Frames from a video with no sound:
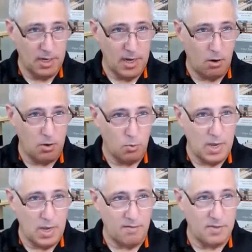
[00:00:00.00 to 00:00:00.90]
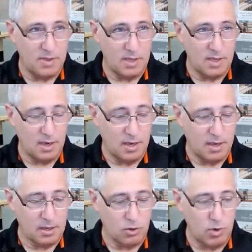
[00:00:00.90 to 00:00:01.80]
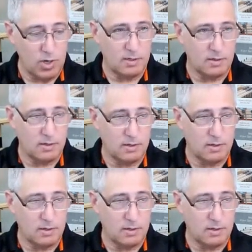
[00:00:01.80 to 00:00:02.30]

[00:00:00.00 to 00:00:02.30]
Now, we have the great